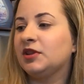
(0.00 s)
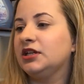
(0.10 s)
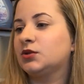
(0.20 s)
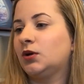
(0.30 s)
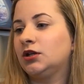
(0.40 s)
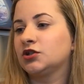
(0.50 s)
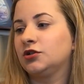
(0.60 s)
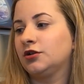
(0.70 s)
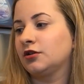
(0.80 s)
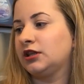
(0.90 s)
These were
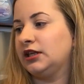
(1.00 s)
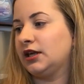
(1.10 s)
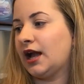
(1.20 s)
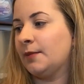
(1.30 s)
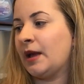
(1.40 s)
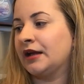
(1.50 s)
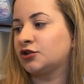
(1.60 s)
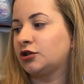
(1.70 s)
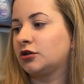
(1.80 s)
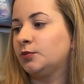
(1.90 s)
also the
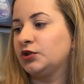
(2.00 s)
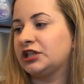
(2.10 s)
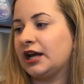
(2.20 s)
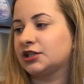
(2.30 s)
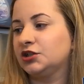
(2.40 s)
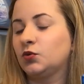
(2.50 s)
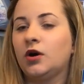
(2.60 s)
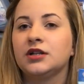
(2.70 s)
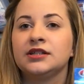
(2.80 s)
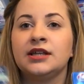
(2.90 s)
extra gum protection
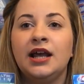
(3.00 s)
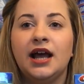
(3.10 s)
ones,